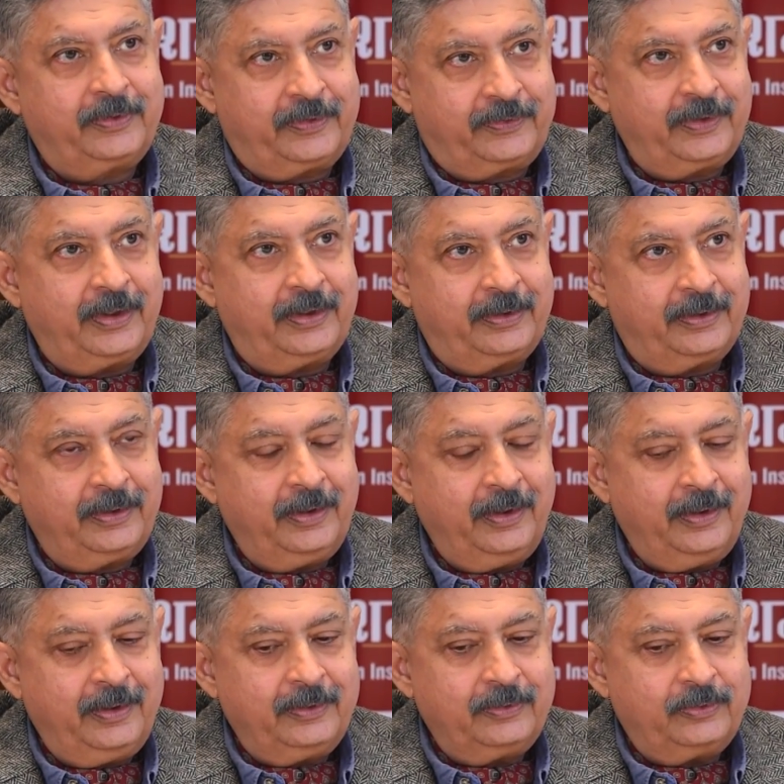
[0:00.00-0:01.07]
Excellent.
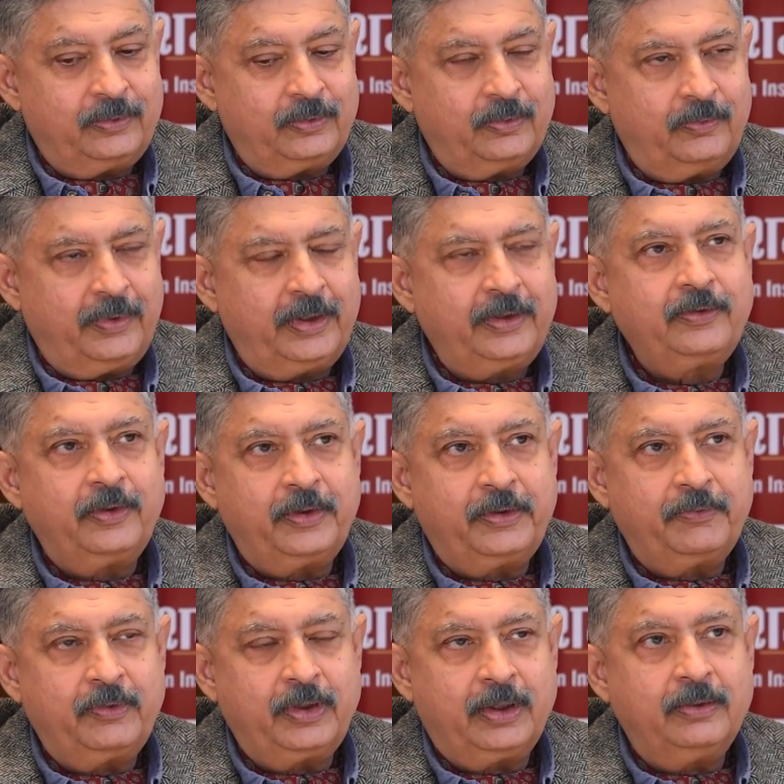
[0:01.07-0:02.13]
So when is your
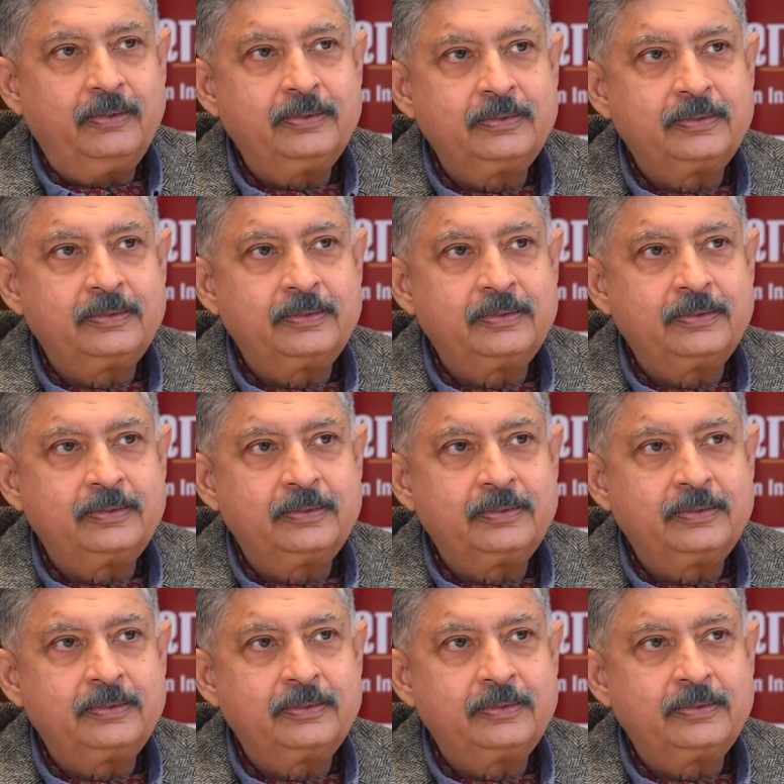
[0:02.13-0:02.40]
interview now?